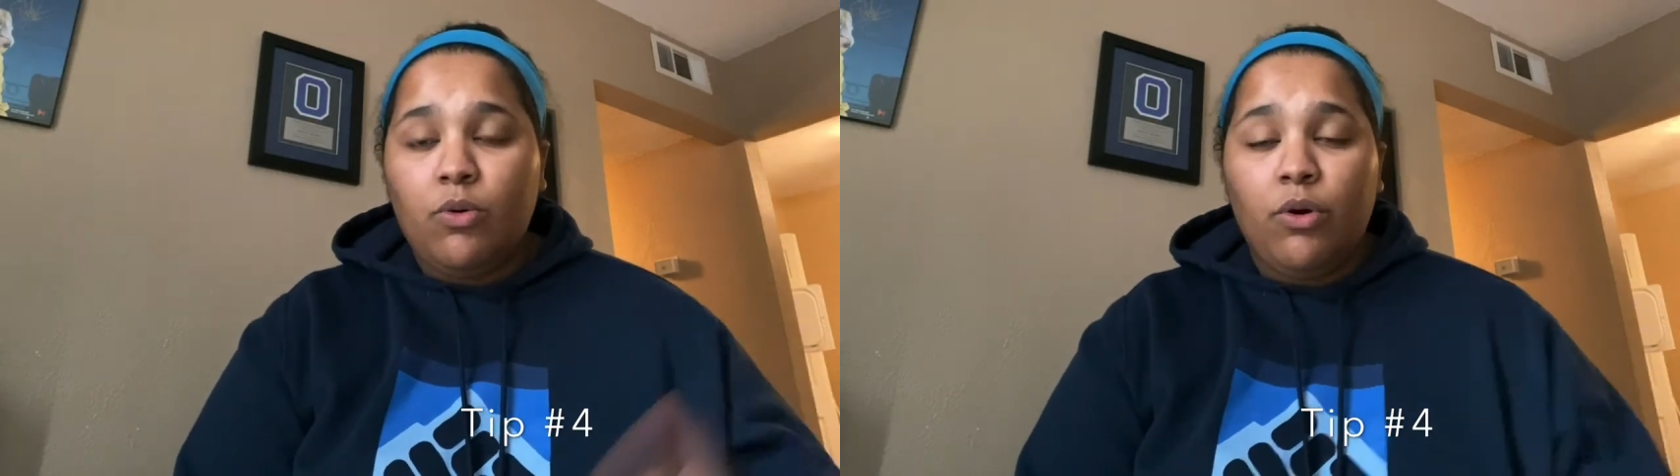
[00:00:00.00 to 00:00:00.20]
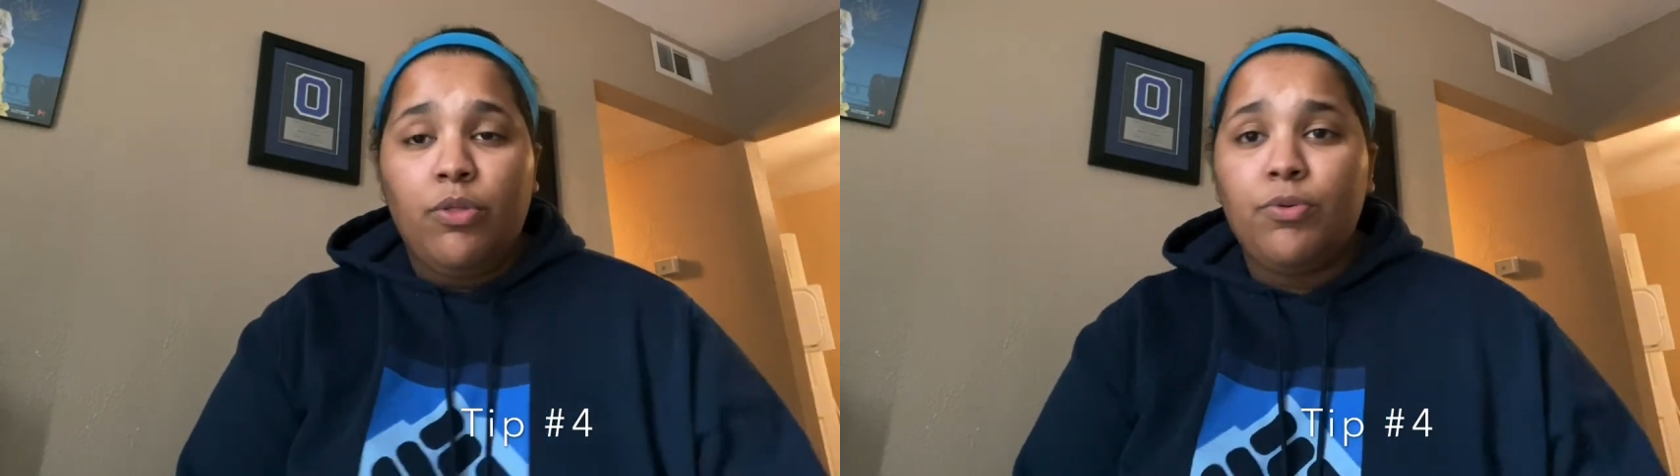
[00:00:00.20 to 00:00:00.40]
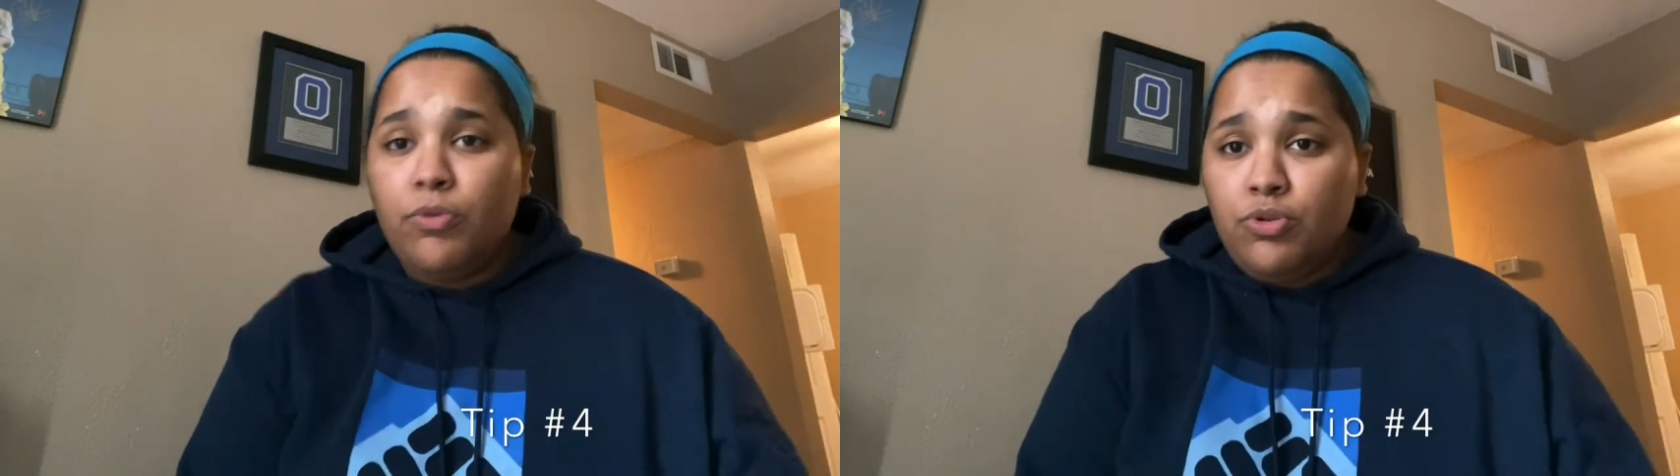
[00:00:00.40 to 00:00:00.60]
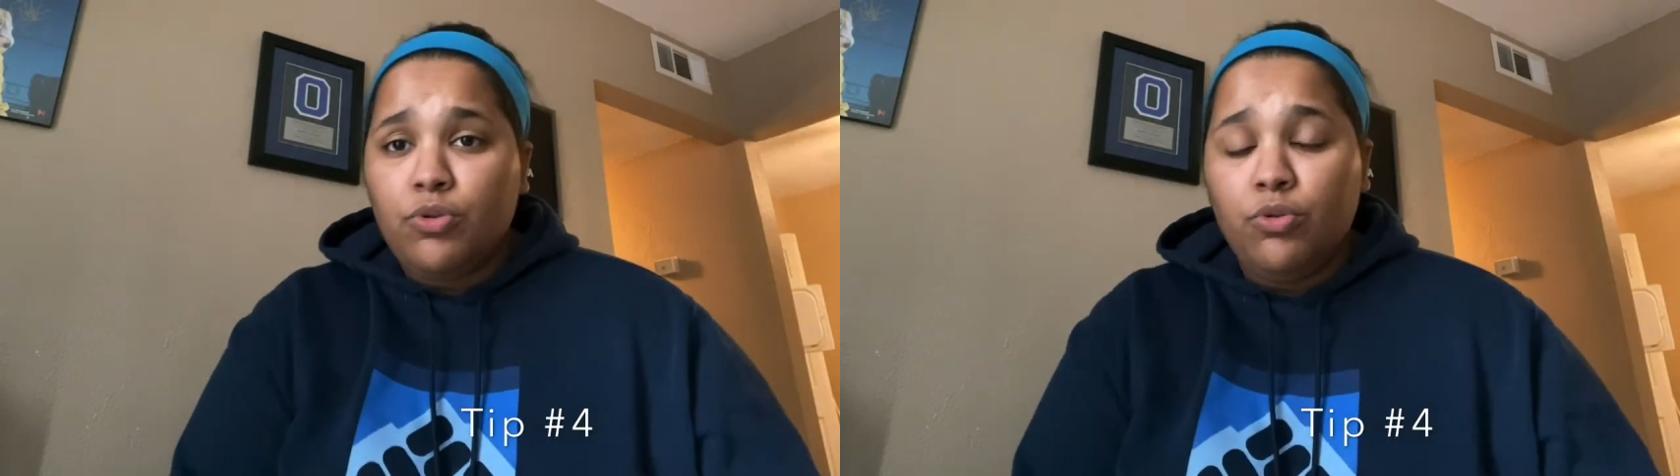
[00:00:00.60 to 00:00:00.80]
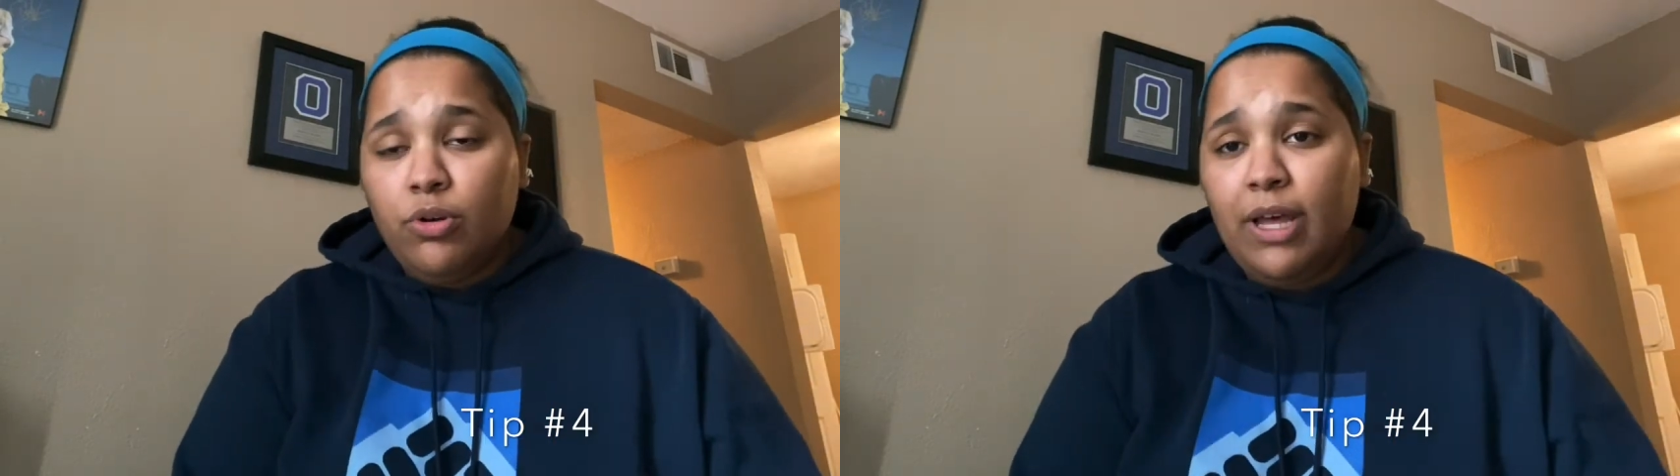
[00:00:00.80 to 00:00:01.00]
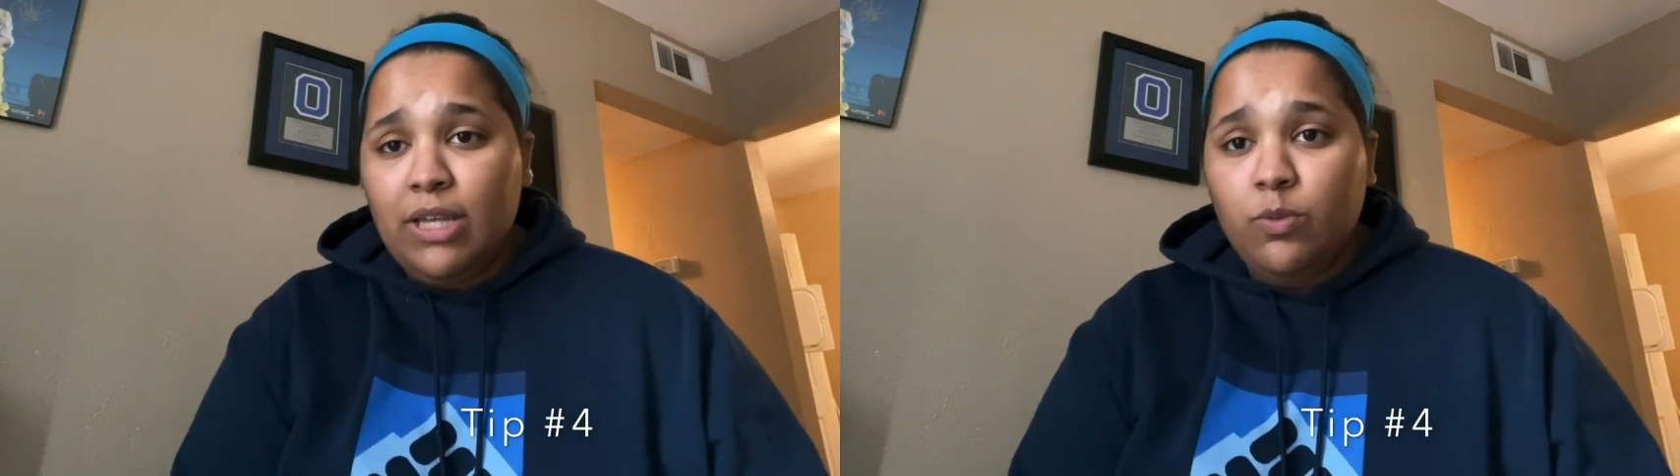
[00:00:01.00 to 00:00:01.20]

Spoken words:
or through school as